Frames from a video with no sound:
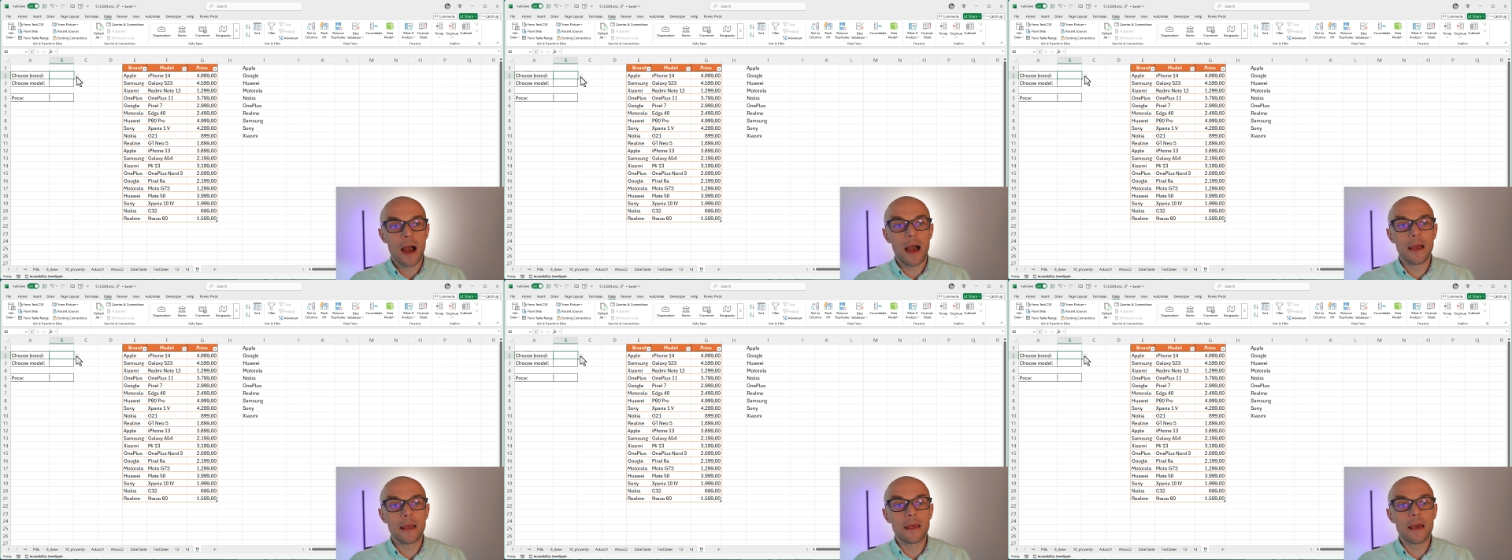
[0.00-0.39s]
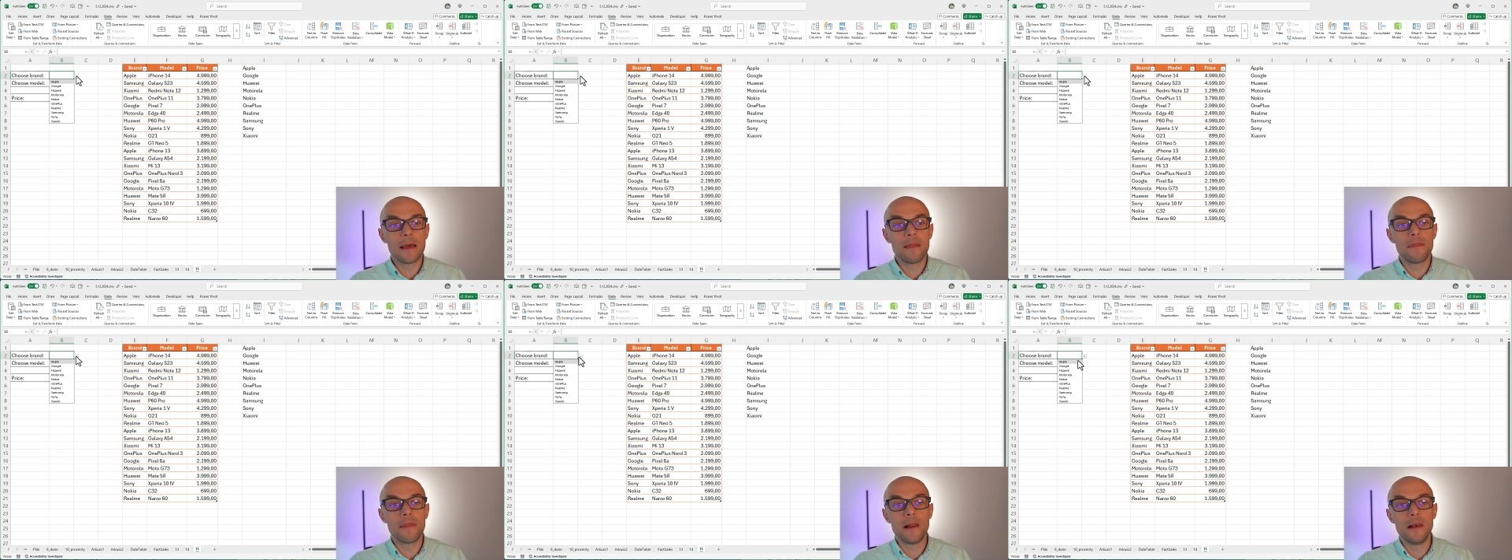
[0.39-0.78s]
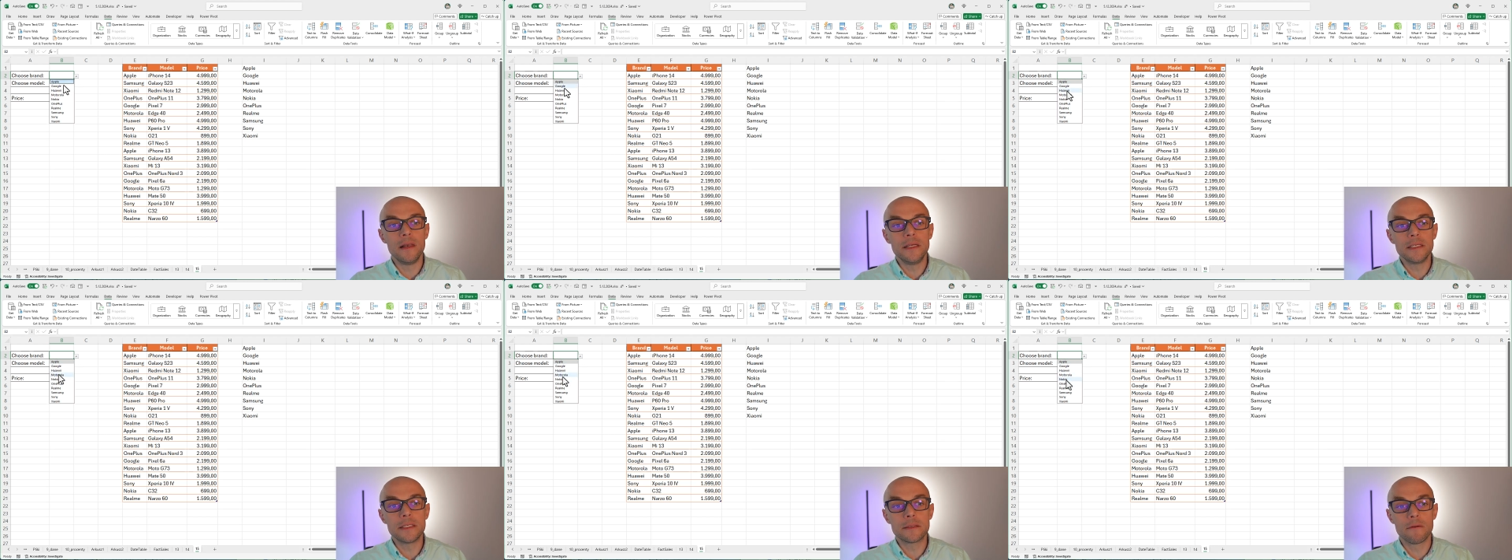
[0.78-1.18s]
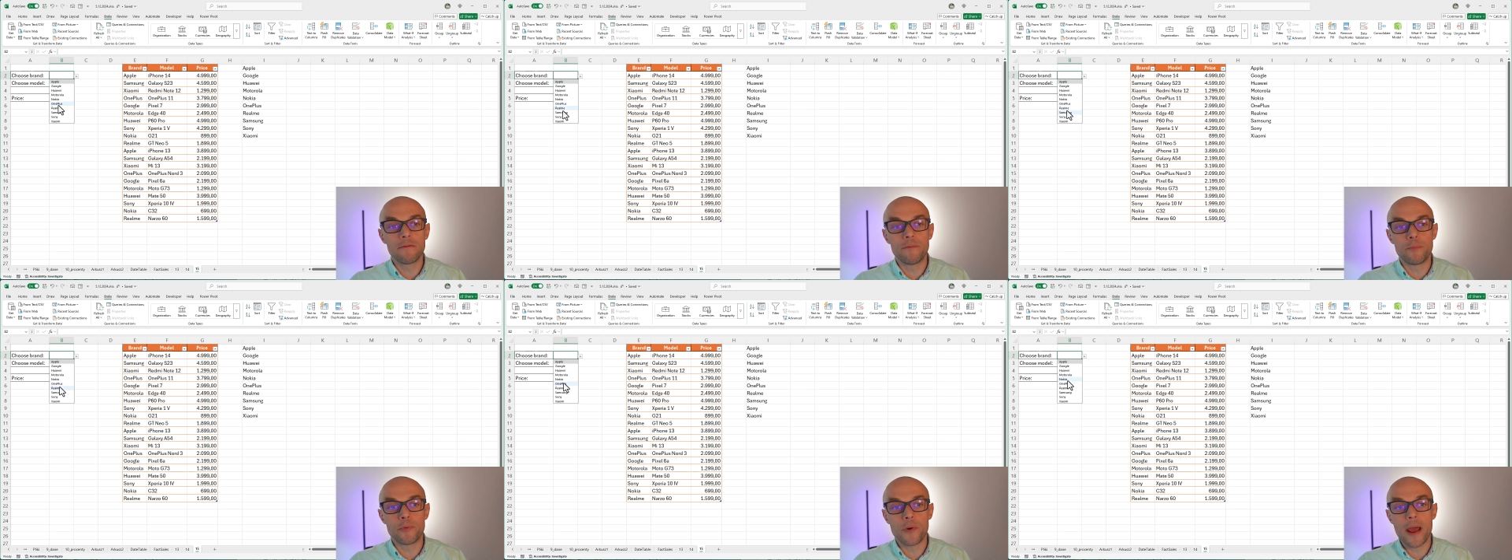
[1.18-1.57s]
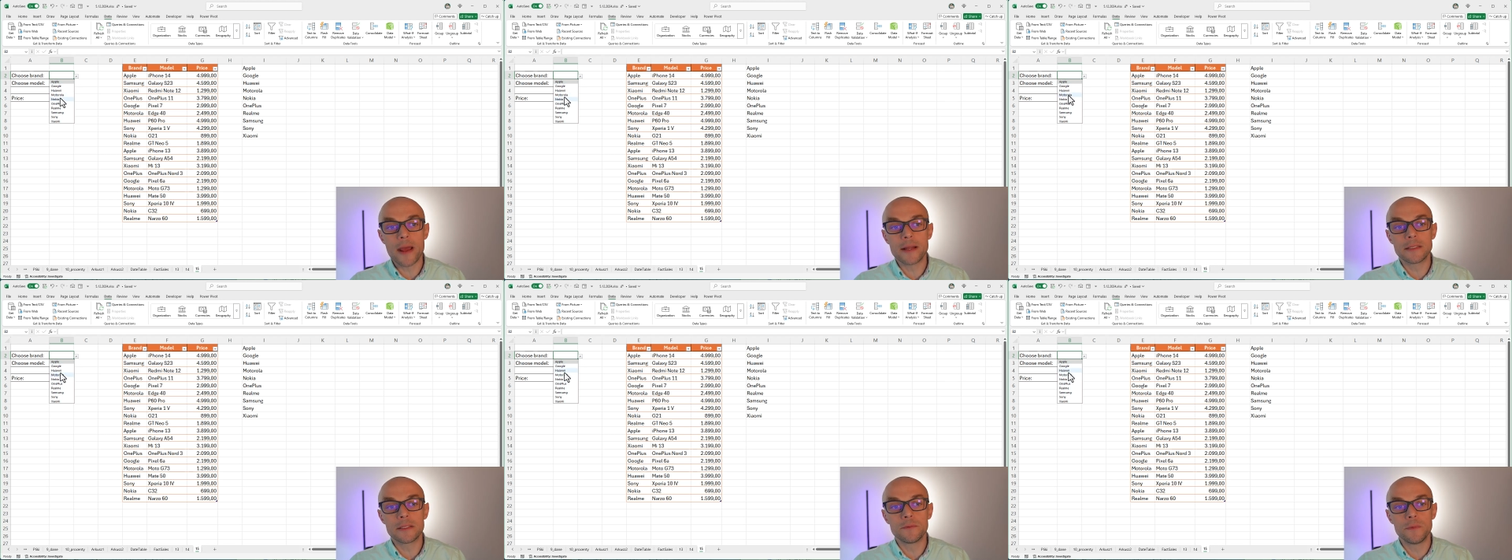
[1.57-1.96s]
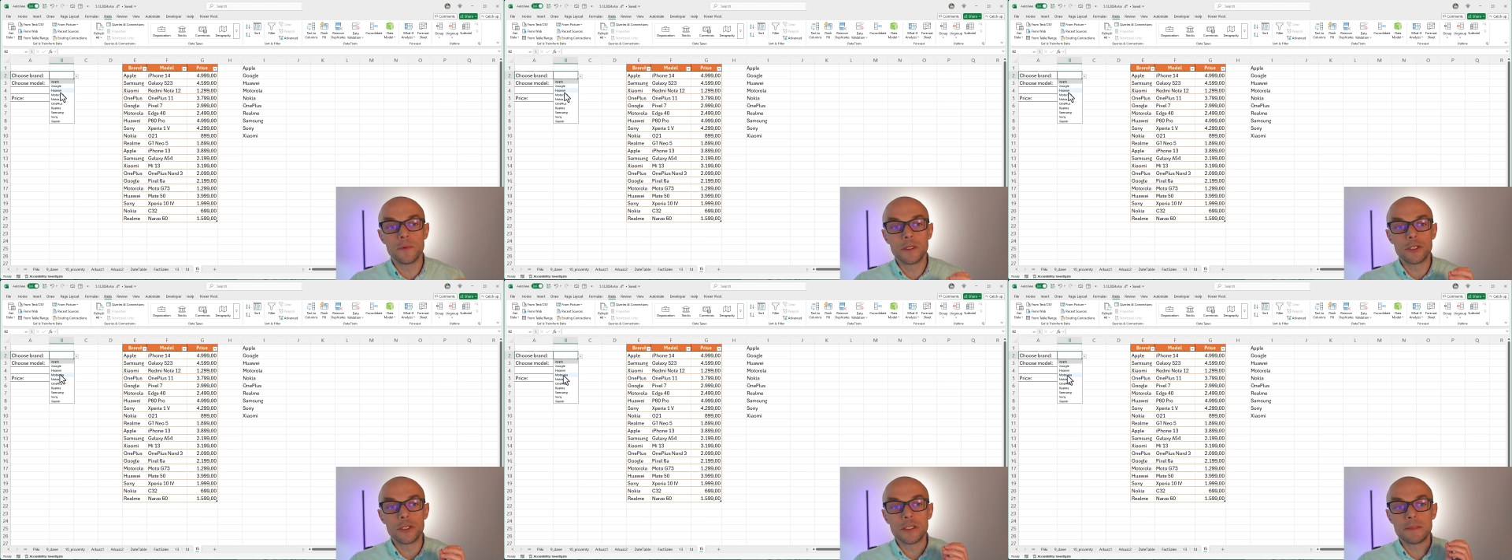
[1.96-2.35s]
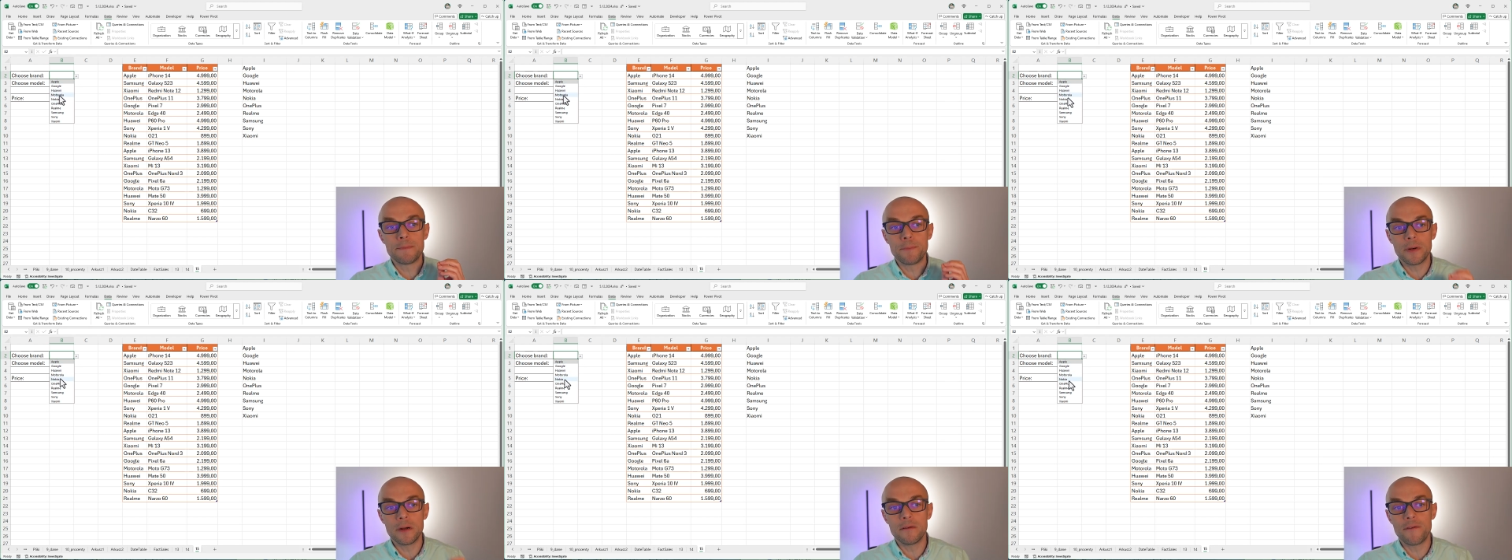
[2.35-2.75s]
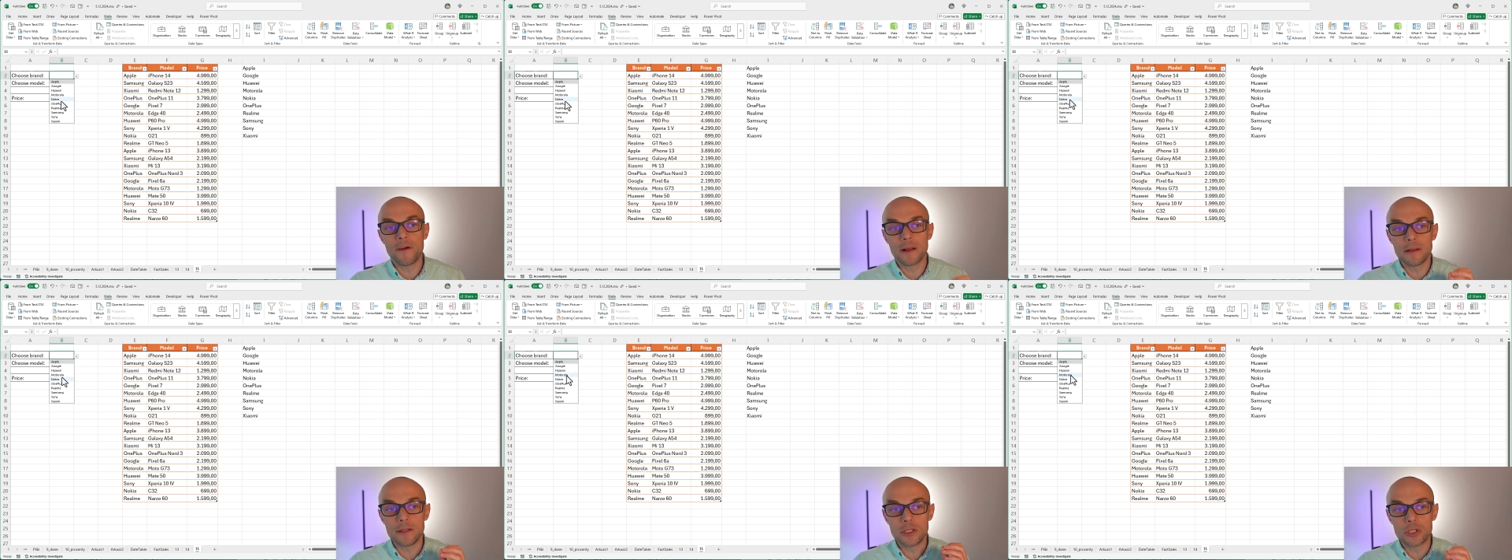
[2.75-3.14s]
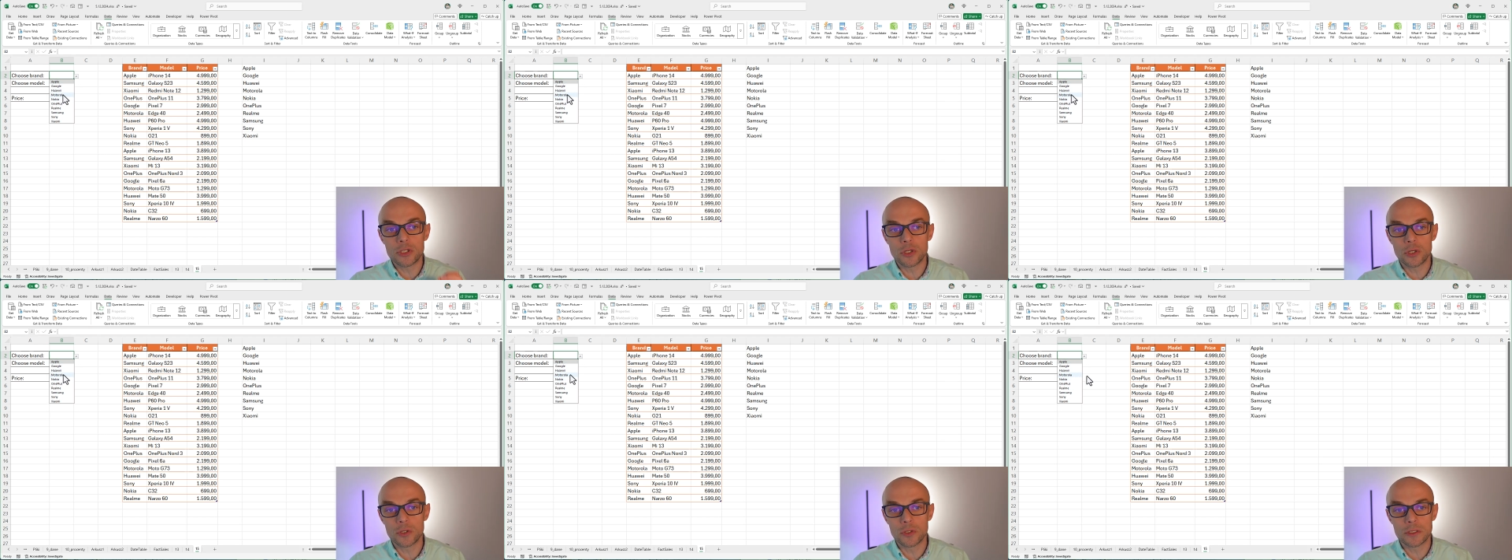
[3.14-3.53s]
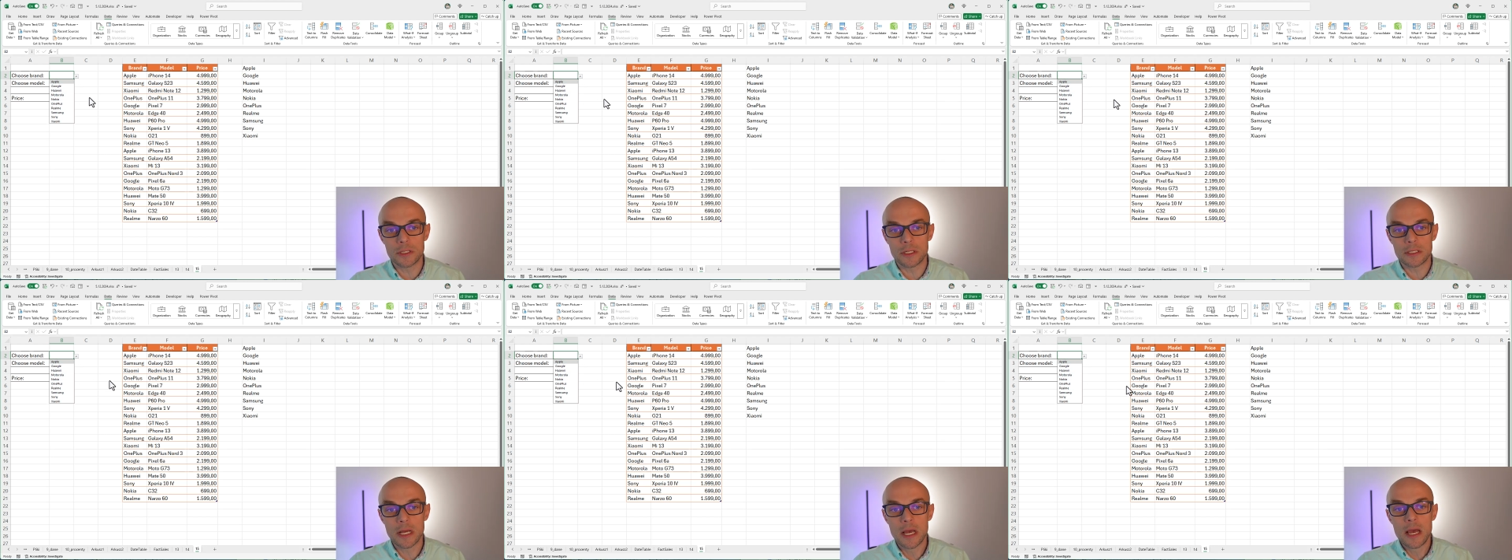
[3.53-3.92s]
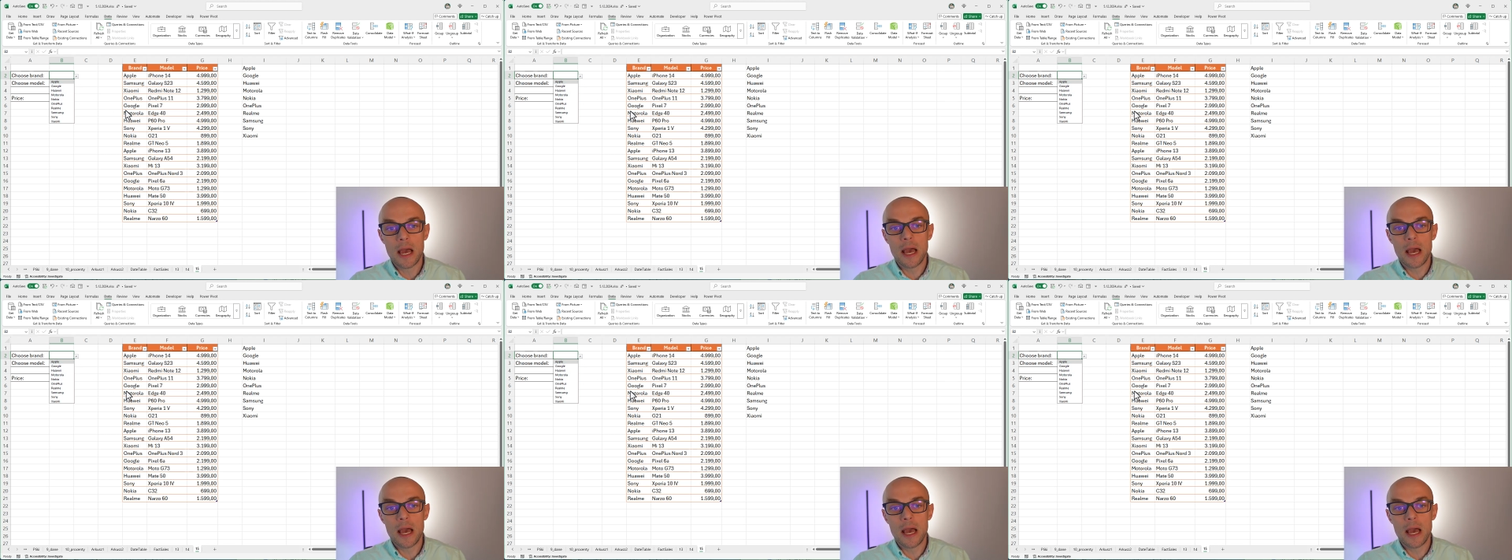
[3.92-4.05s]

I get the list of brands which is perfectly sorted.